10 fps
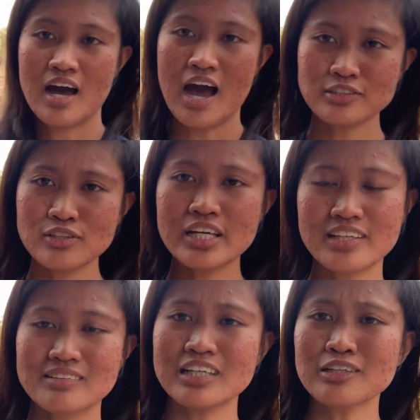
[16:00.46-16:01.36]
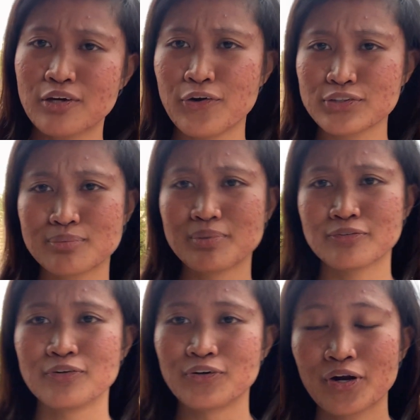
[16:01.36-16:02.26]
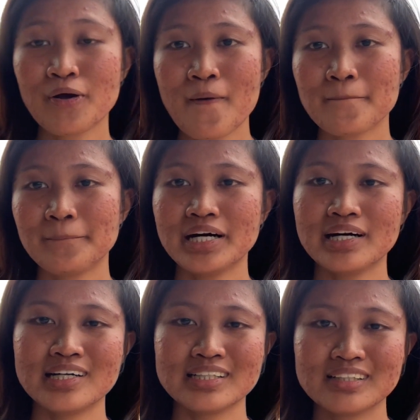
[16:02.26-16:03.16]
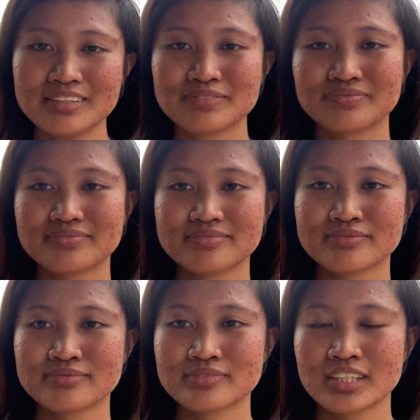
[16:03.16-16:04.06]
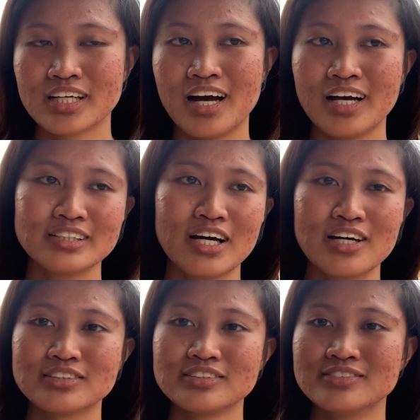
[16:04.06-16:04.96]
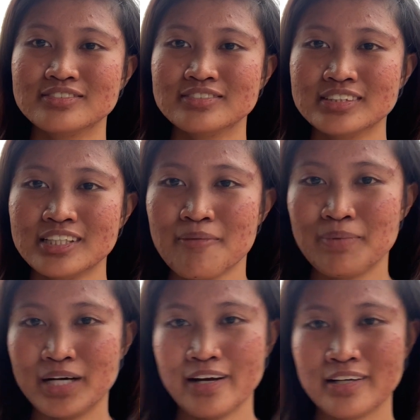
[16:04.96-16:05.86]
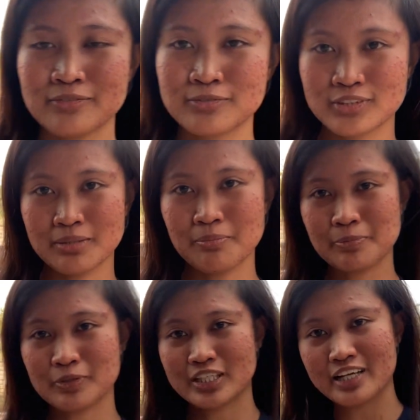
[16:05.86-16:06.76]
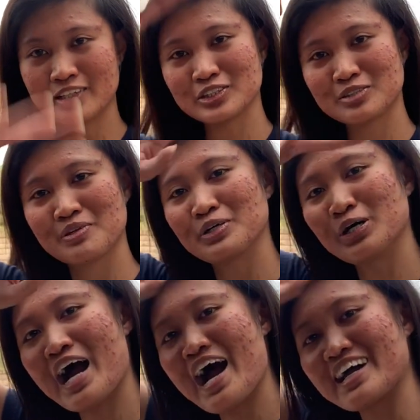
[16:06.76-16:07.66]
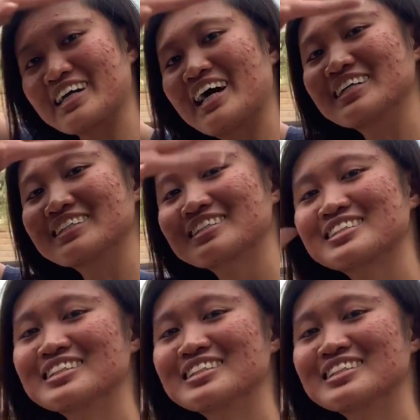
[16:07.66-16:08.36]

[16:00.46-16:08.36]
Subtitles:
Actually, I did coach before, but I don't know. But for the people that I coach people, hi guys,